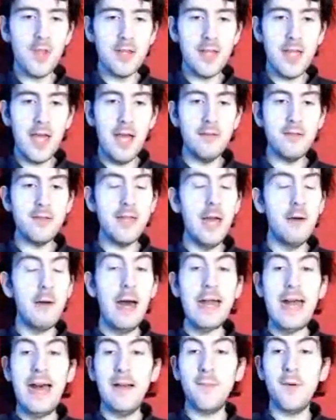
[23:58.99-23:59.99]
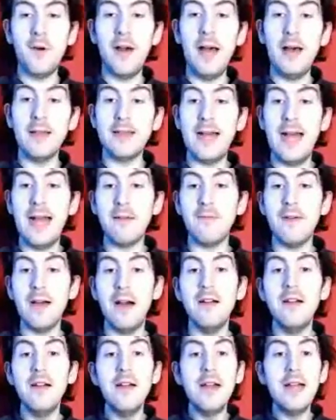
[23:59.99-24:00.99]
So, you know, at that point, I was like,
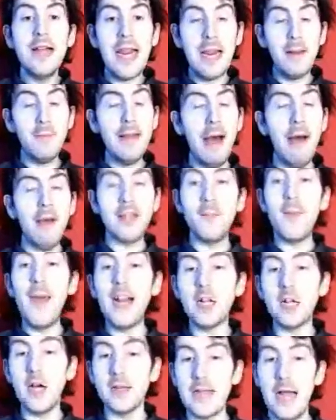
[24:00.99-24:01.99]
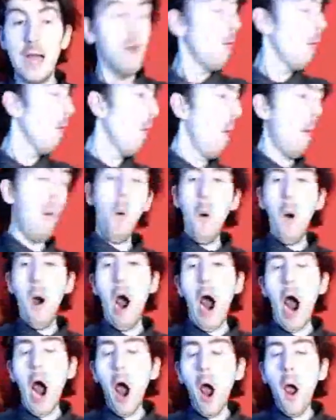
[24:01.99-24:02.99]
well, even though it was a big show, I was like,
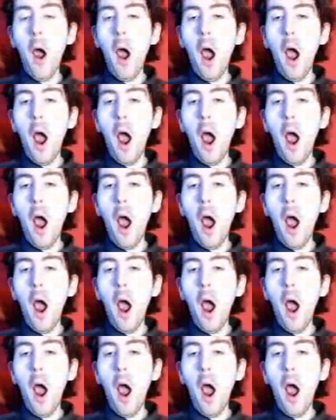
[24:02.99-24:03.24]
what?